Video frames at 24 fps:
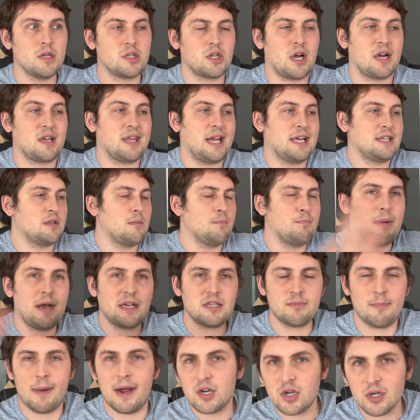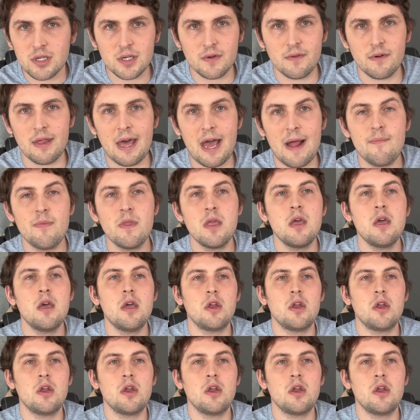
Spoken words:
stock that has the best metrics for that.